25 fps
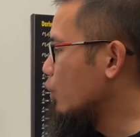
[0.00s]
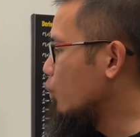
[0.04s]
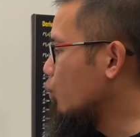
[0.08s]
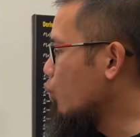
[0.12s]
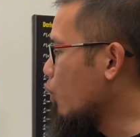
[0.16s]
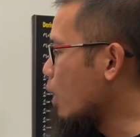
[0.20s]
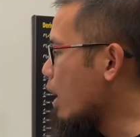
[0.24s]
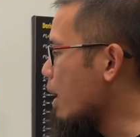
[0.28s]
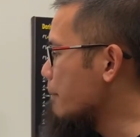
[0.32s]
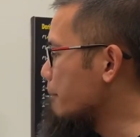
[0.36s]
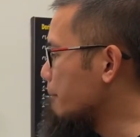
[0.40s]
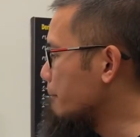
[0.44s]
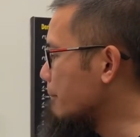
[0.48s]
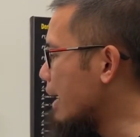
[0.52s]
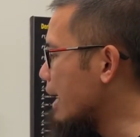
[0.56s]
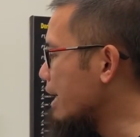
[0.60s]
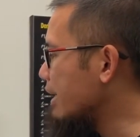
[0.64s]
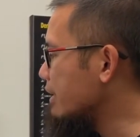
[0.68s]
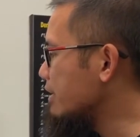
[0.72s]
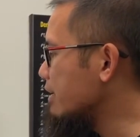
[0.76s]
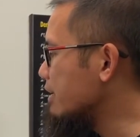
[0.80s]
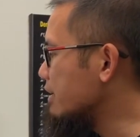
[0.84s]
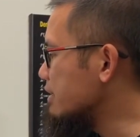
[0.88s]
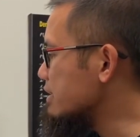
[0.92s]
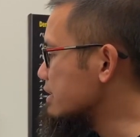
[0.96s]
one
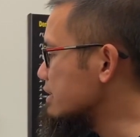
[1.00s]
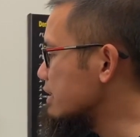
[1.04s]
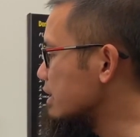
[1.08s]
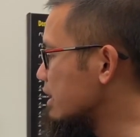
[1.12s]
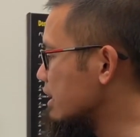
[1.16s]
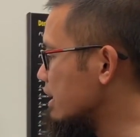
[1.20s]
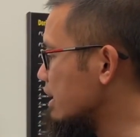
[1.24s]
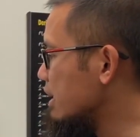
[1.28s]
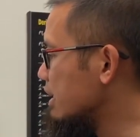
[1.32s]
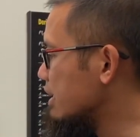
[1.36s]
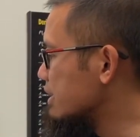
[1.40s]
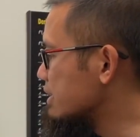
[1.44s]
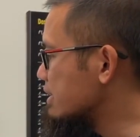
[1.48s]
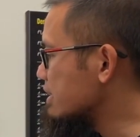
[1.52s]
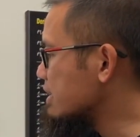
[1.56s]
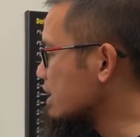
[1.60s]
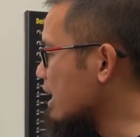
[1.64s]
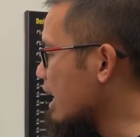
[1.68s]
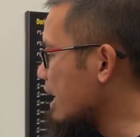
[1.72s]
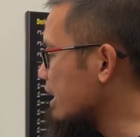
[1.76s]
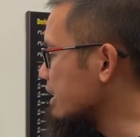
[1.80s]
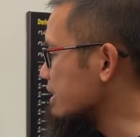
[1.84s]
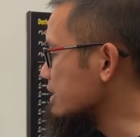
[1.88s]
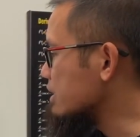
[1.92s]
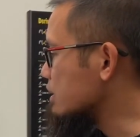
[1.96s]
minus
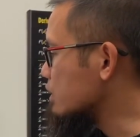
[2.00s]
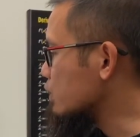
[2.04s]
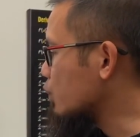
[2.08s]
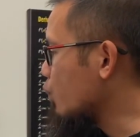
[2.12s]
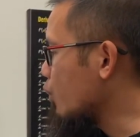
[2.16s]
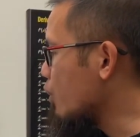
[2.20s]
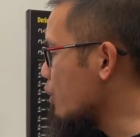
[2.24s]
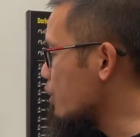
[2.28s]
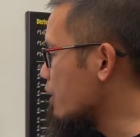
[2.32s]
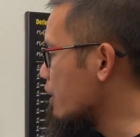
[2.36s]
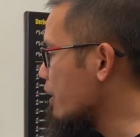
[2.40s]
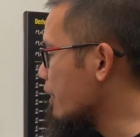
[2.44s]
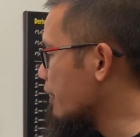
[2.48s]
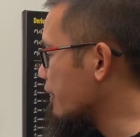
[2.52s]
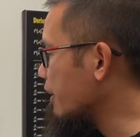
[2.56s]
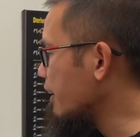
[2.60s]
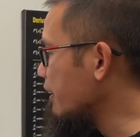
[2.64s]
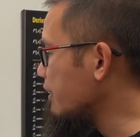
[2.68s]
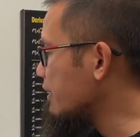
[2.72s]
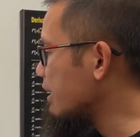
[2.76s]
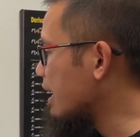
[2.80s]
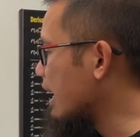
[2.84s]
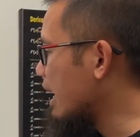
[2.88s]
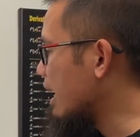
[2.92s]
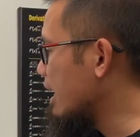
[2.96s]
sine squared
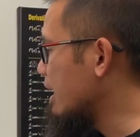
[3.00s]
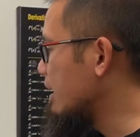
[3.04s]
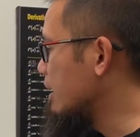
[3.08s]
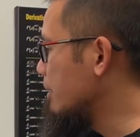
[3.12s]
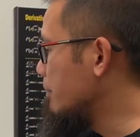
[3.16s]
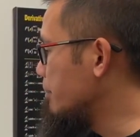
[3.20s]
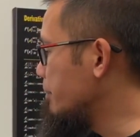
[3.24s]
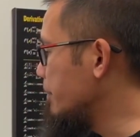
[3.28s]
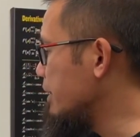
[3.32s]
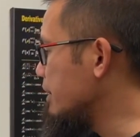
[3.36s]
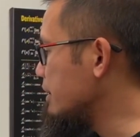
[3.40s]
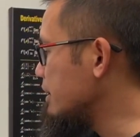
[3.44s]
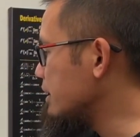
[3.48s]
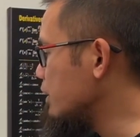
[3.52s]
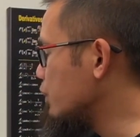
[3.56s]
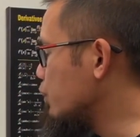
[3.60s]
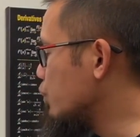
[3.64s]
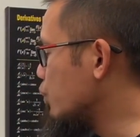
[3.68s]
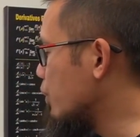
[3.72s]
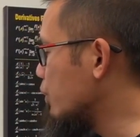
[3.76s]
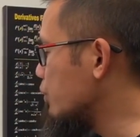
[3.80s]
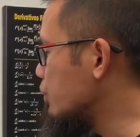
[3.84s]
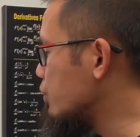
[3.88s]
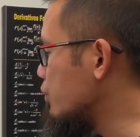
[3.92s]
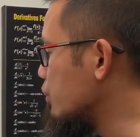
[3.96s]
theta being
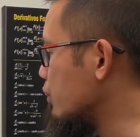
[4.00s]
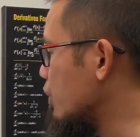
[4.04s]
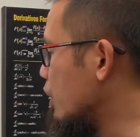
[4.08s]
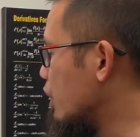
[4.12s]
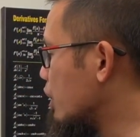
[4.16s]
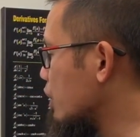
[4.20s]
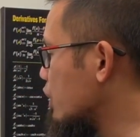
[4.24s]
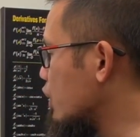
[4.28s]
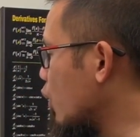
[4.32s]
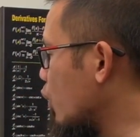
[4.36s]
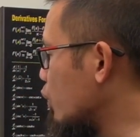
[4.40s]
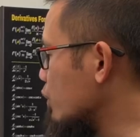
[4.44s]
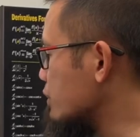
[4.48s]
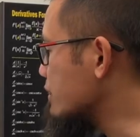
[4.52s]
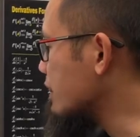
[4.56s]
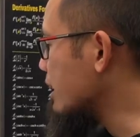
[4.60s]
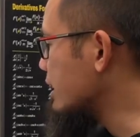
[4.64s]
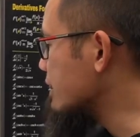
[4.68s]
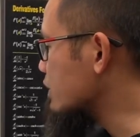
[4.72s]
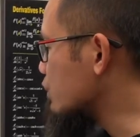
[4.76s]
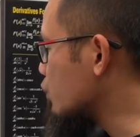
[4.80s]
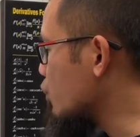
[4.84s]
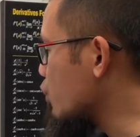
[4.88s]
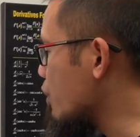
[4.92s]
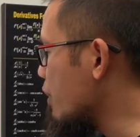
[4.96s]
equal to cosine
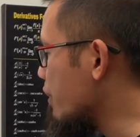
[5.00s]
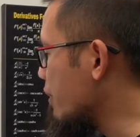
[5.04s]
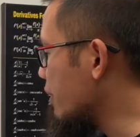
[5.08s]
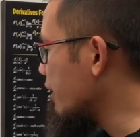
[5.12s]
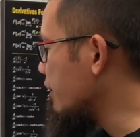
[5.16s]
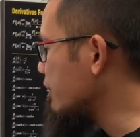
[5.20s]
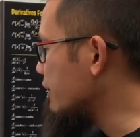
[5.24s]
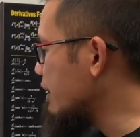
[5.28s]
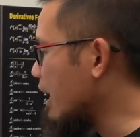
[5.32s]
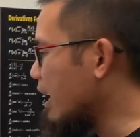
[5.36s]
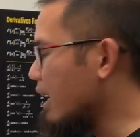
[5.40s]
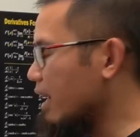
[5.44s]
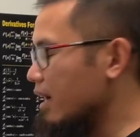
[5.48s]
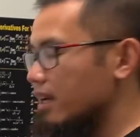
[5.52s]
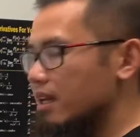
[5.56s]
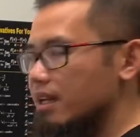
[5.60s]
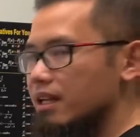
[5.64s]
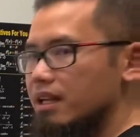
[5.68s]
squared theta.